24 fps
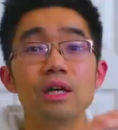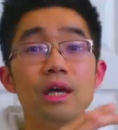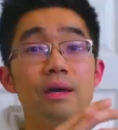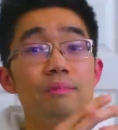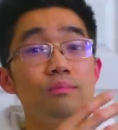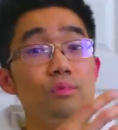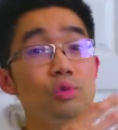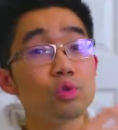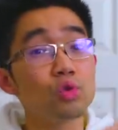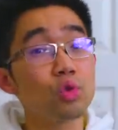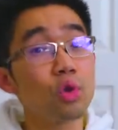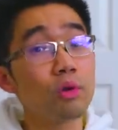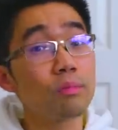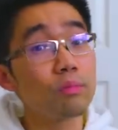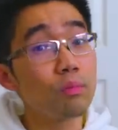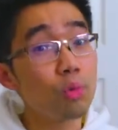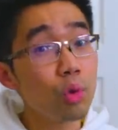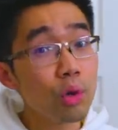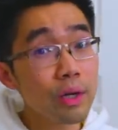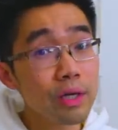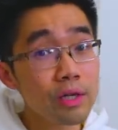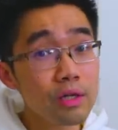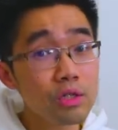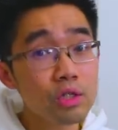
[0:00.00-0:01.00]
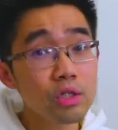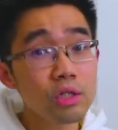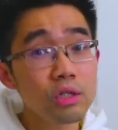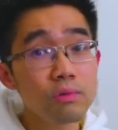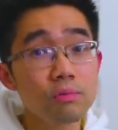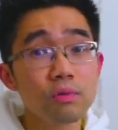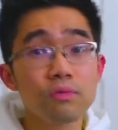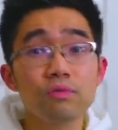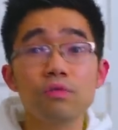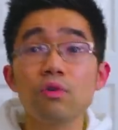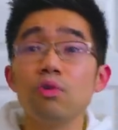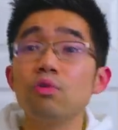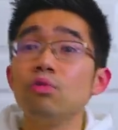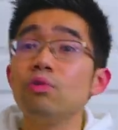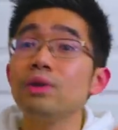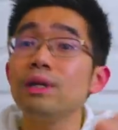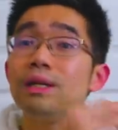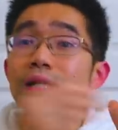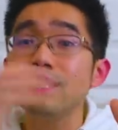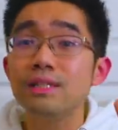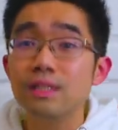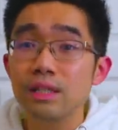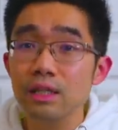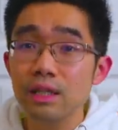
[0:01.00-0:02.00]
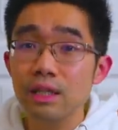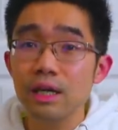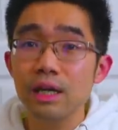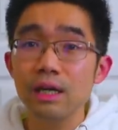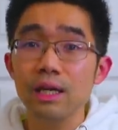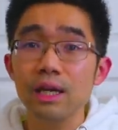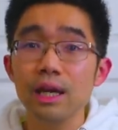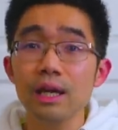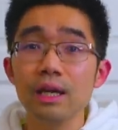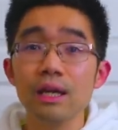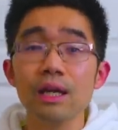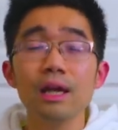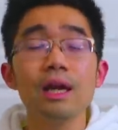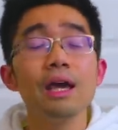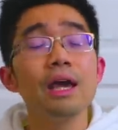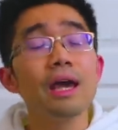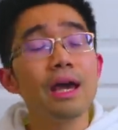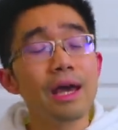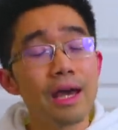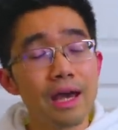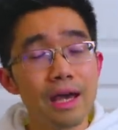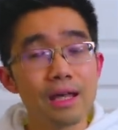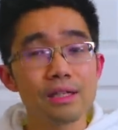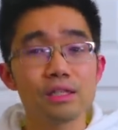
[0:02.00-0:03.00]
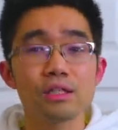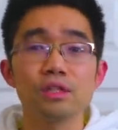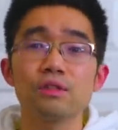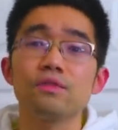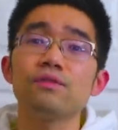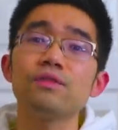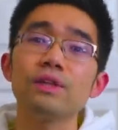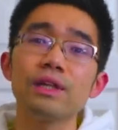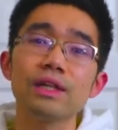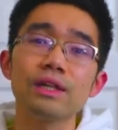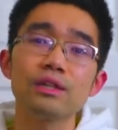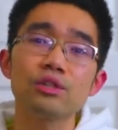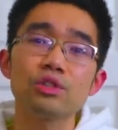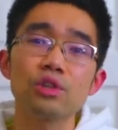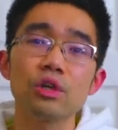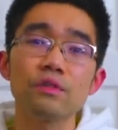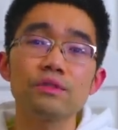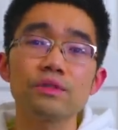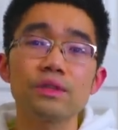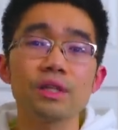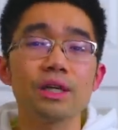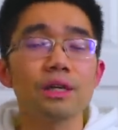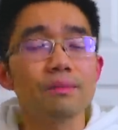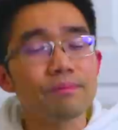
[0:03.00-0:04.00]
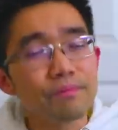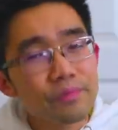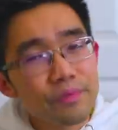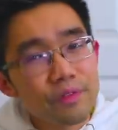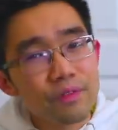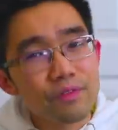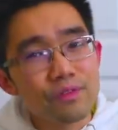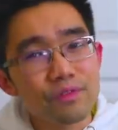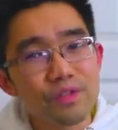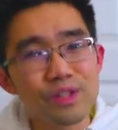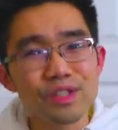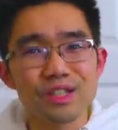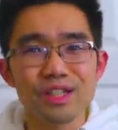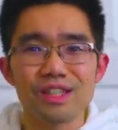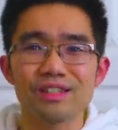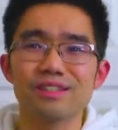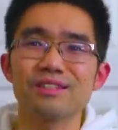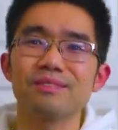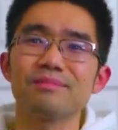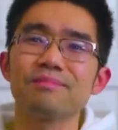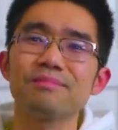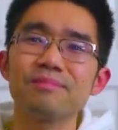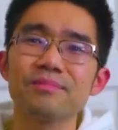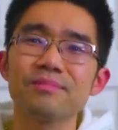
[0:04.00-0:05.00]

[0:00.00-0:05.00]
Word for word: to absorb more energy before releasing it again, hence feeling softer. Physics.